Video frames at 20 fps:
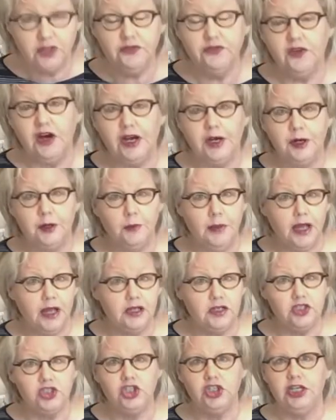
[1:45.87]
Fire
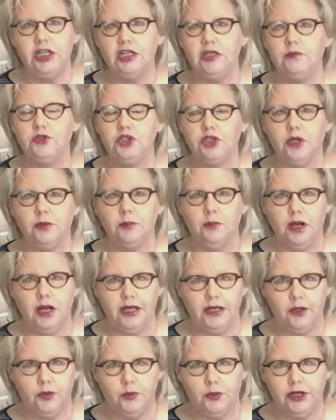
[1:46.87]
Mountain Gems, you can buy
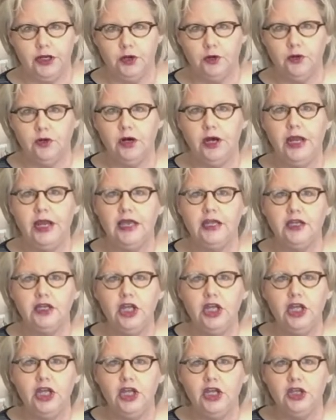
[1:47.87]
it at Rio
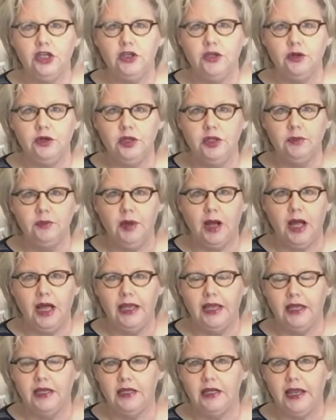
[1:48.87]
Grande, you can buy
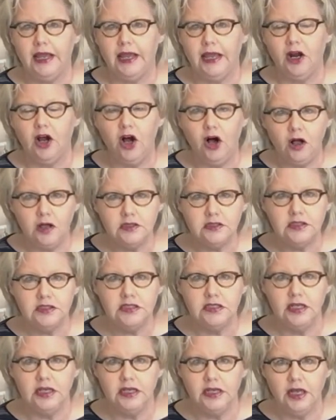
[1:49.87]
it at
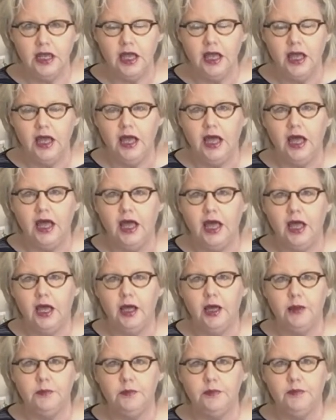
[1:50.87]
Halston.
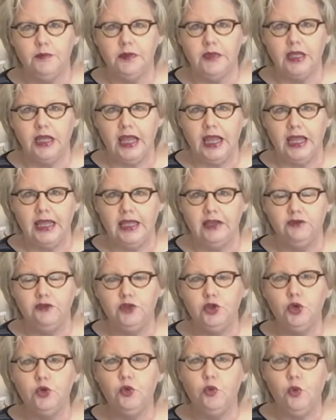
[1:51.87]
If
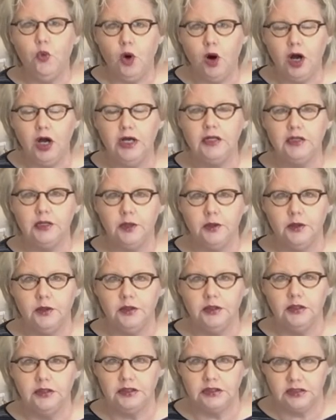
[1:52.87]
you want
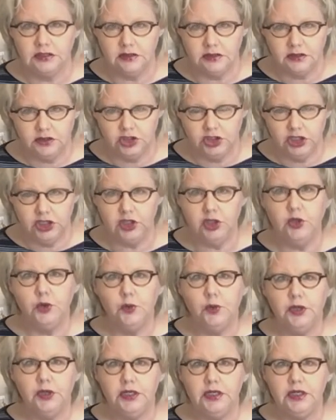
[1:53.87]

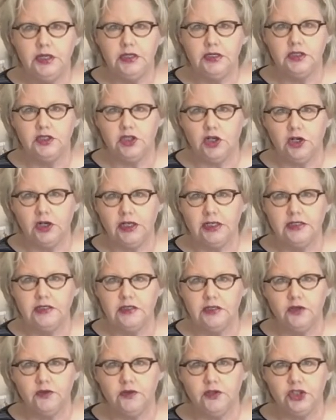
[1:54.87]
genuine sterling
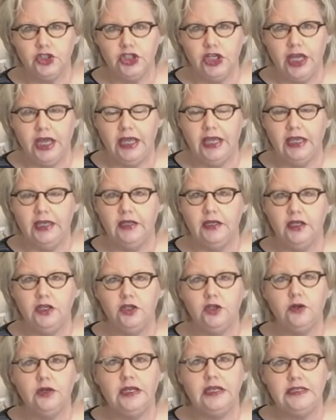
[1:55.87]
silver chain,
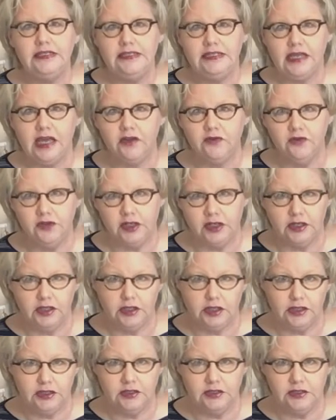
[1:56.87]
you can
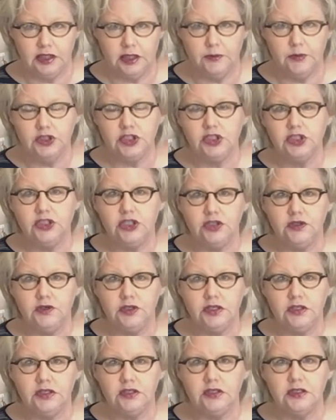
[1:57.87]
definitely substitute
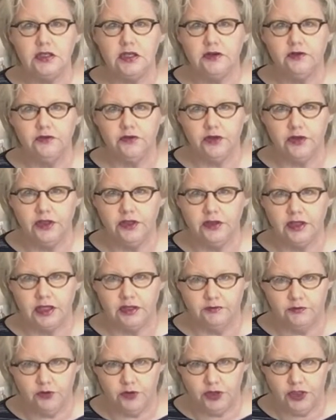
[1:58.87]
it
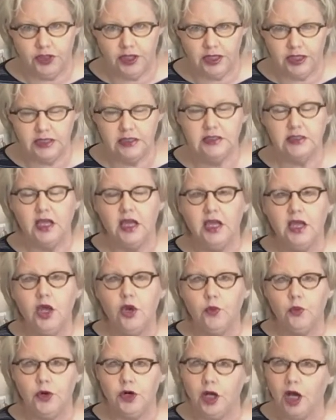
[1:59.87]
for this.
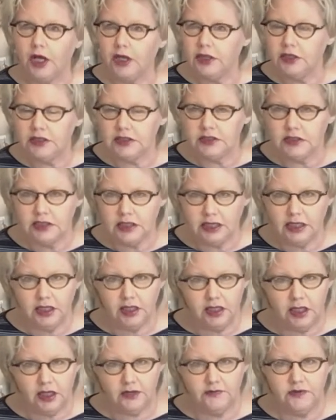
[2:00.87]
We're not going to see a
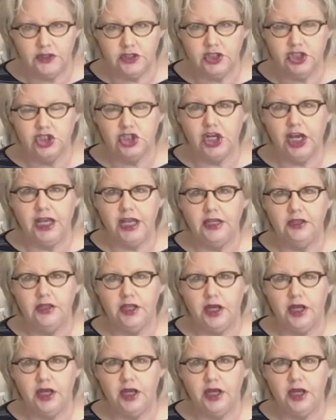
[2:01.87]
lot of this chain